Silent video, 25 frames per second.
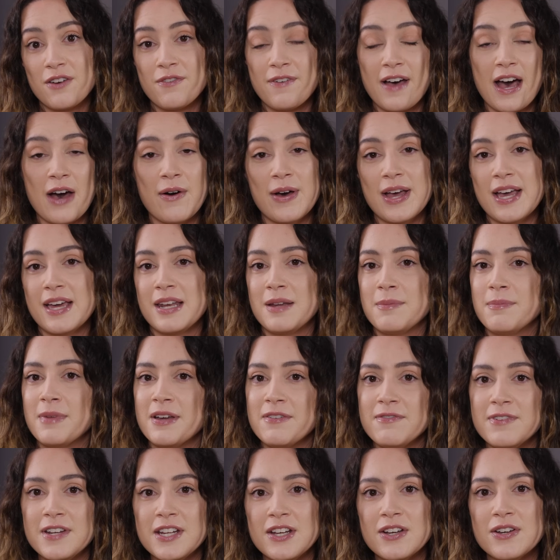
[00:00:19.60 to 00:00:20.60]
of how I edit
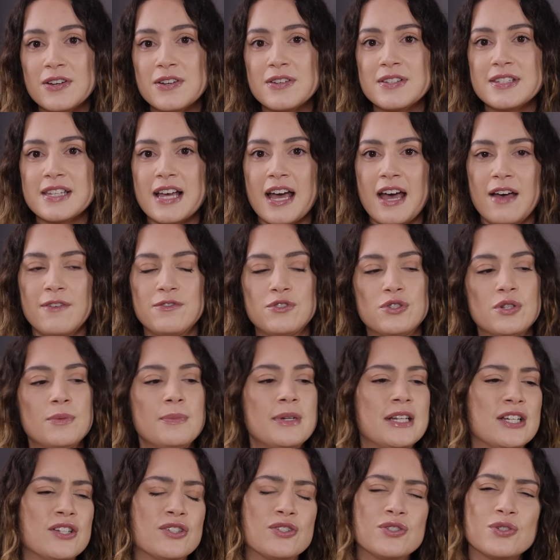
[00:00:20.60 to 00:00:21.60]
my videos. I have so
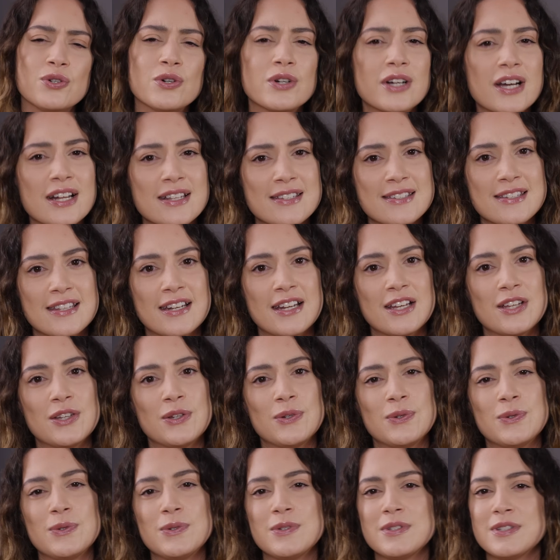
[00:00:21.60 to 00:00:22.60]
many shortcuts that I
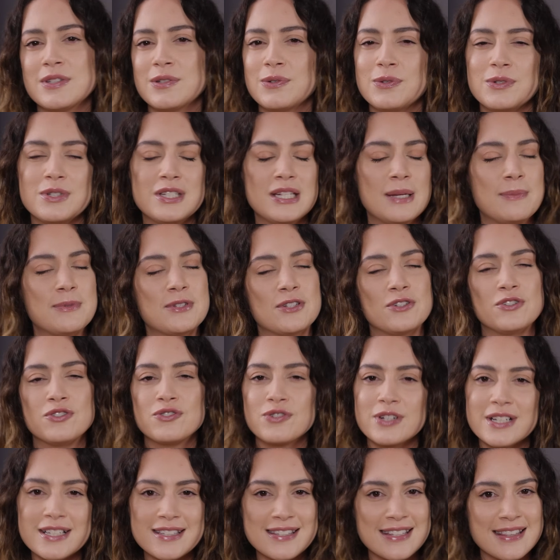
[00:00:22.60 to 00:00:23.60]
use, little tips and
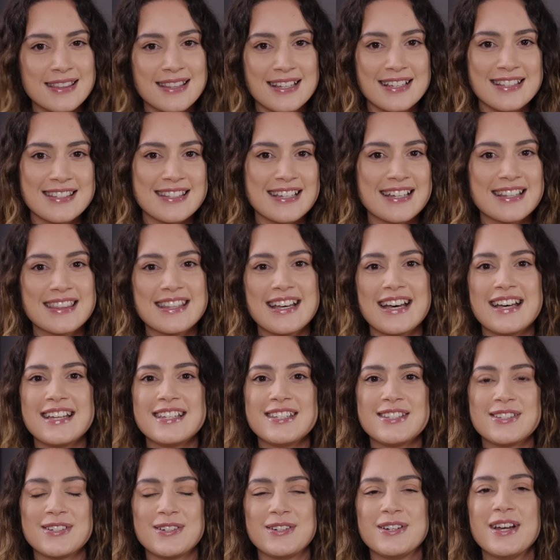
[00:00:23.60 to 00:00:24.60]
tricks and things like
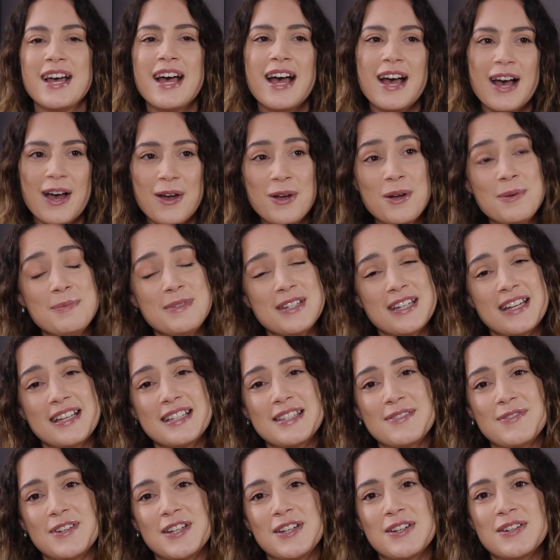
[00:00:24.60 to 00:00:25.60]
that. So I hope
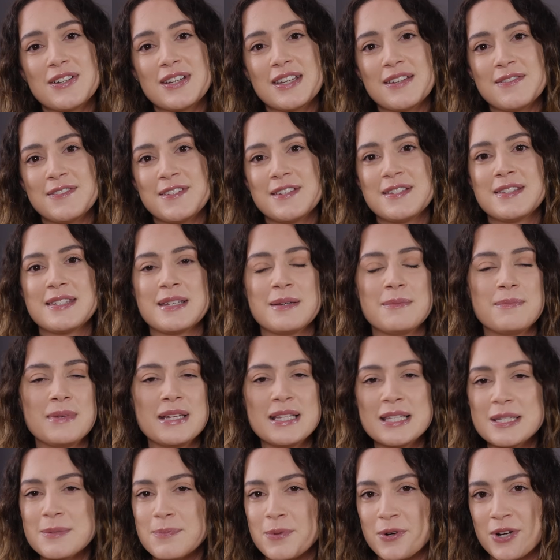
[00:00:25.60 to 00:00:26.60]
today's video gives you some
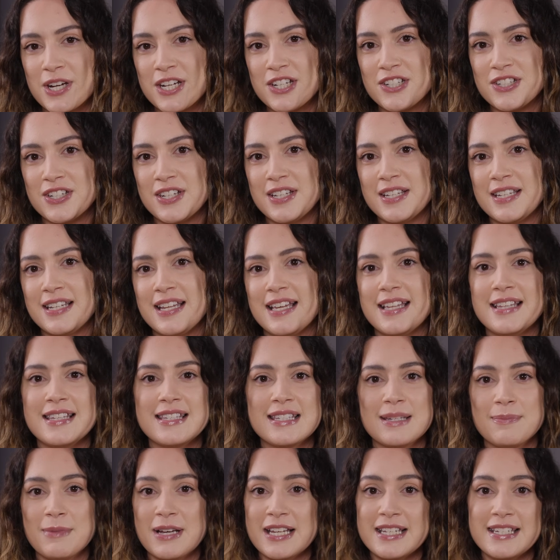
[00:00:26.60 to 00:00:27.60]
inspiration
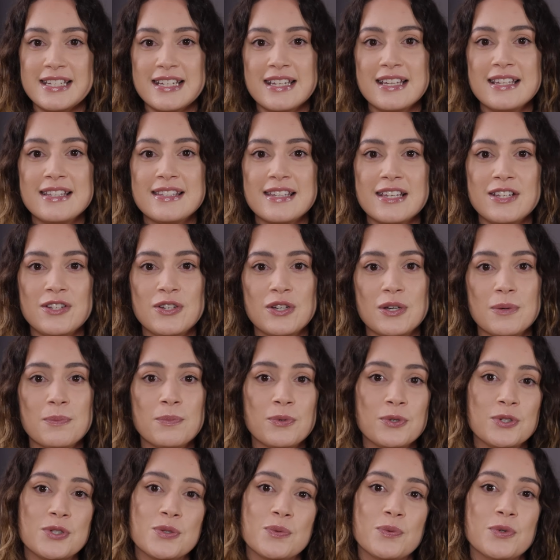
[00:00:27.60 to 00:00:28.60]
and some ideas that you can
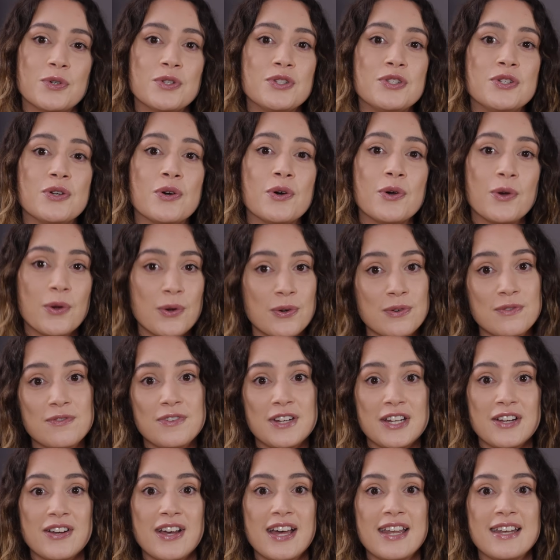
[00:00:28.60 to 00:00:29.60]
put towards your own
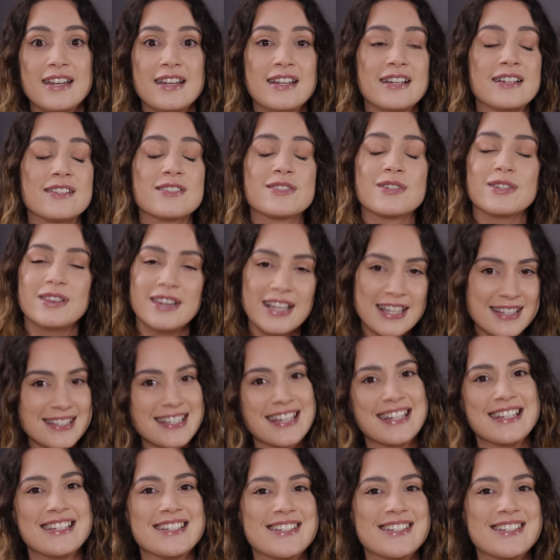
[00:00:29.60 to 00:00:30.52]
video editing. So let's get